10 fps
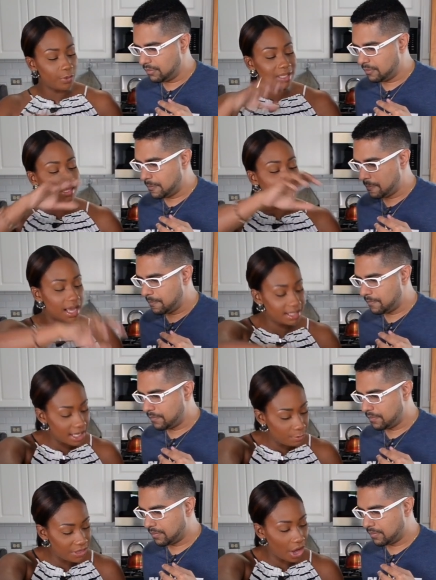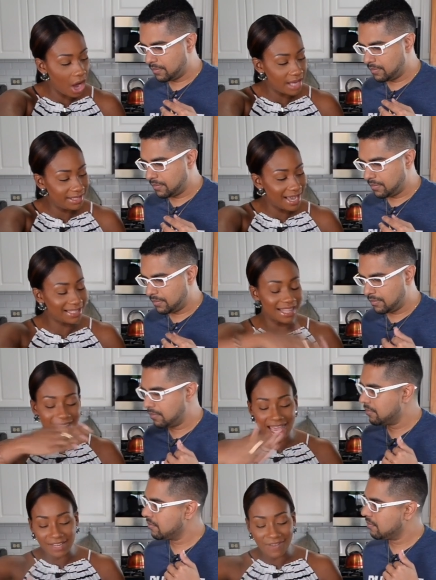Speaker 1: we started with our onions and
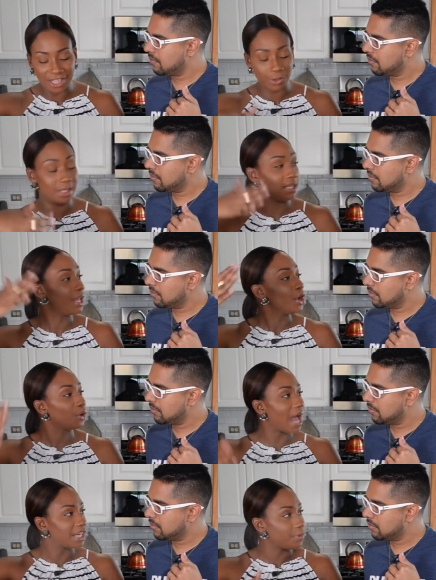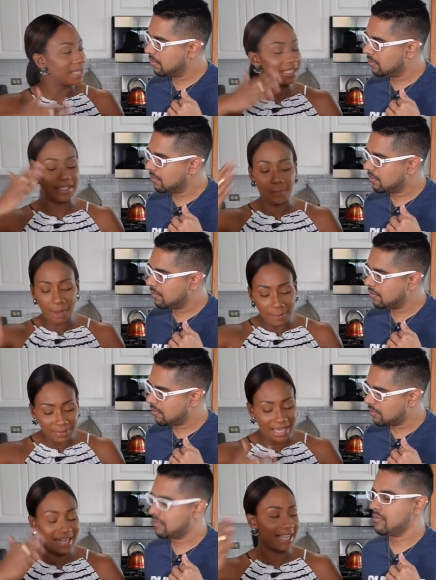then eventually graduated to
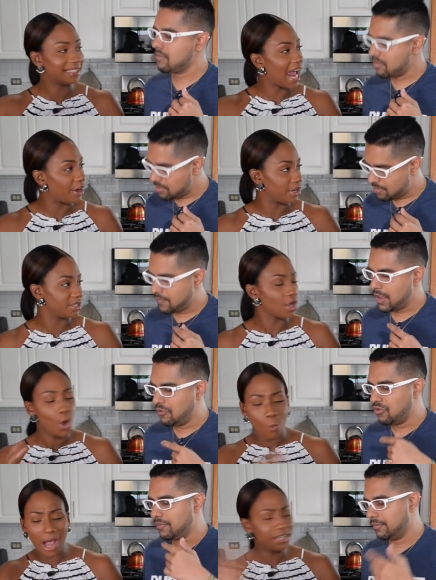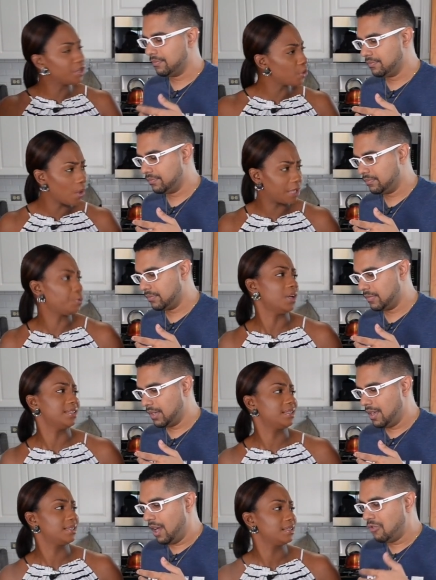pumpkin and carrots. Why not all at
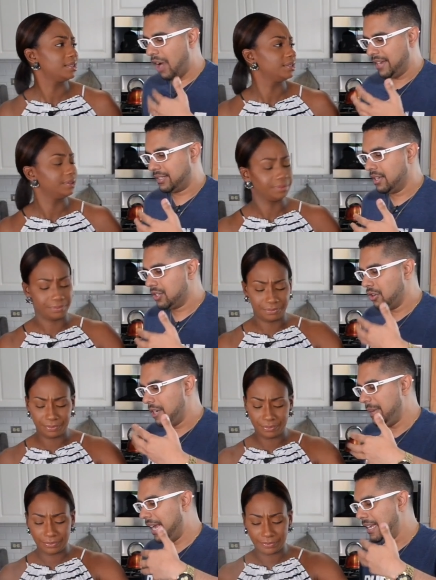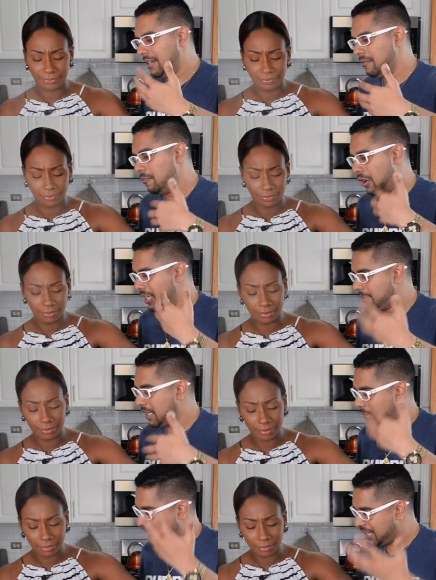once?
Speaker 2: Right. So in the beginning, more or less
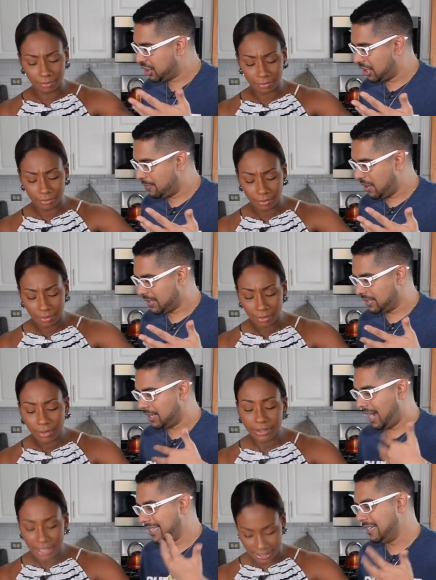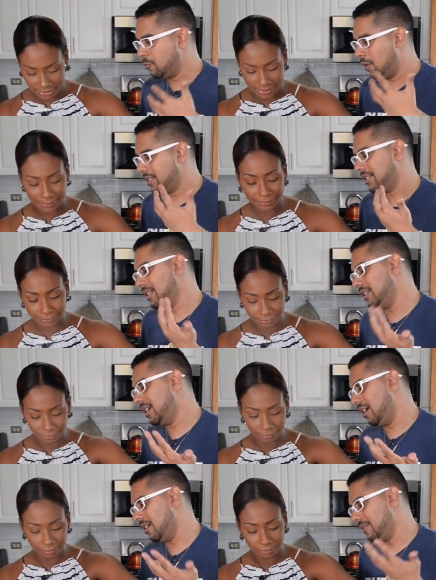because we had the sugar present, I didn't want to turn the
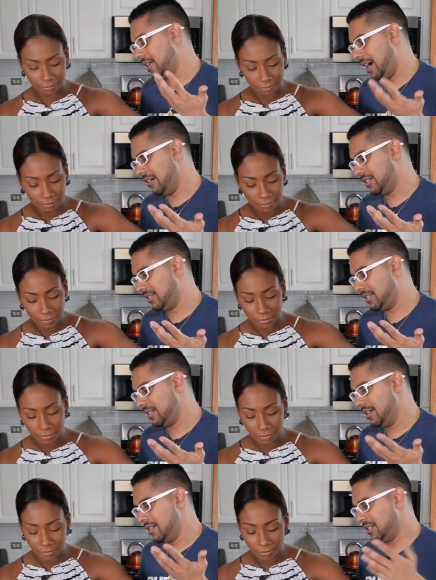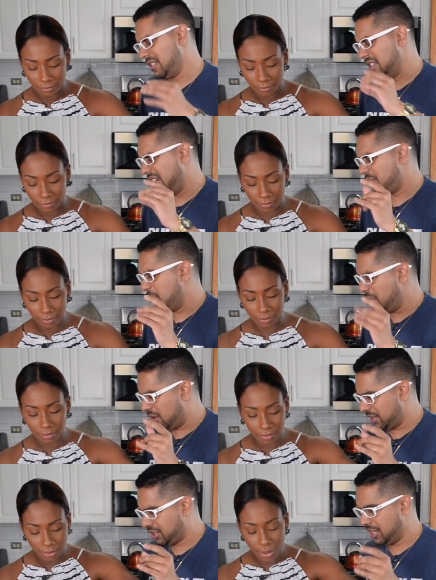color of the carrots to turn that brownish